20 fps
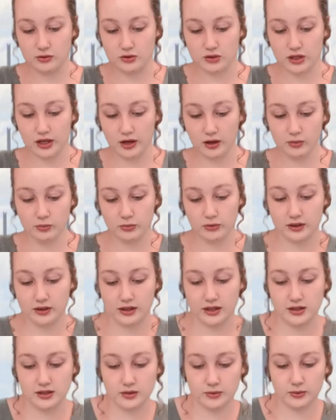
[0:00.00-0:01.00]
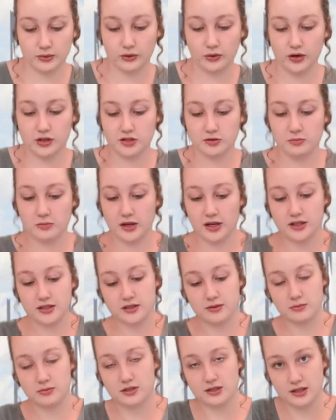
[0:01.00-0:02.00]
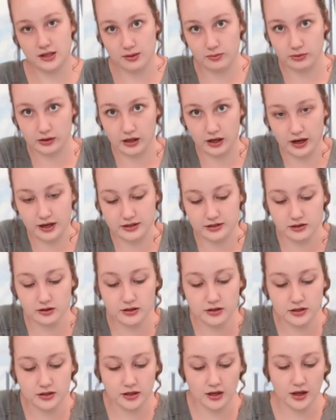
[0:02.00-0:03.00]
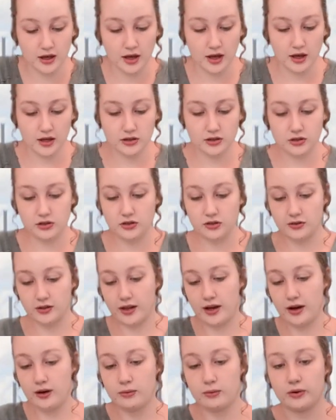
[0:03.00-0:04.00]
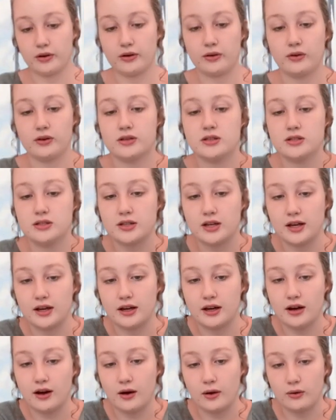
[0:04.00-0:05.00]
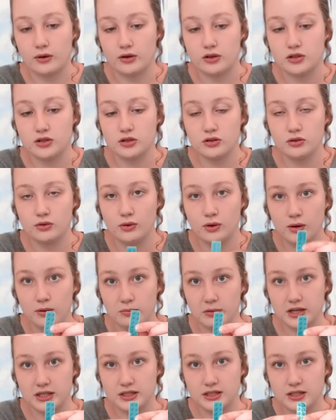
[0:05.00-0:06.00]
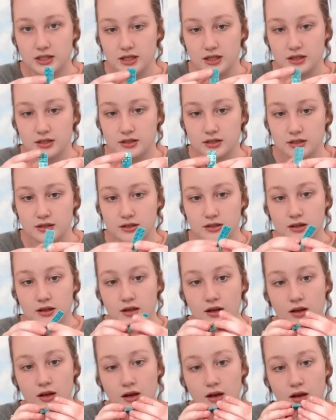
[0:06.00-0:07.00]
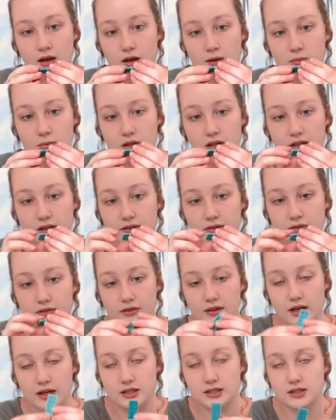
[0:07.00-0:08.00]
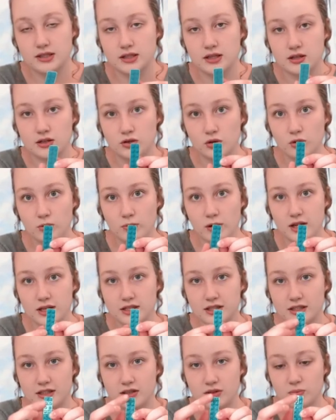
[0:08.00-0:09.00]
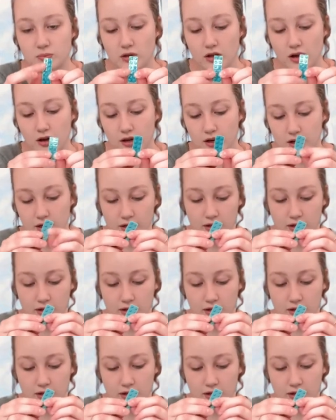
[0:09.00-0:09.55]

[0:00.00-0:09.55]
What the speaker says: to help with this, we're going to make some stabilizers. To do that, we're going to take our 2x6, believe, yes, 2x6 block,